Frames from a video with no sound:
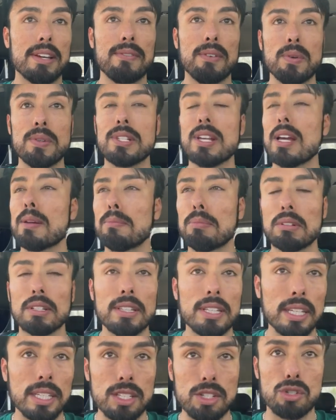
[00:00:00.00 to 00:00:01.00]
I've always had
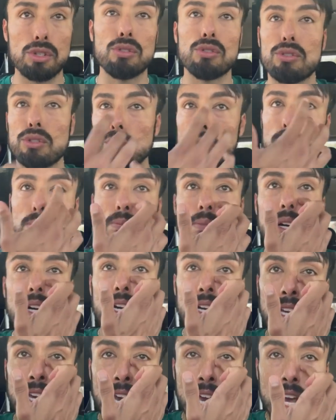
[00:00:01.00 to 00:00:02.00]
breathing issues through
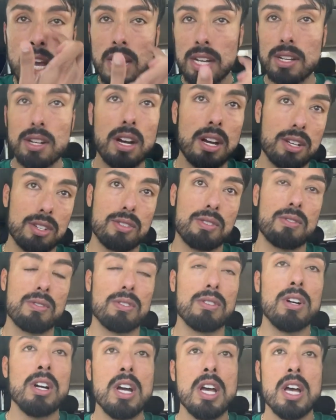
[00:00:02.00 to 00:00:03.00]
my nostril.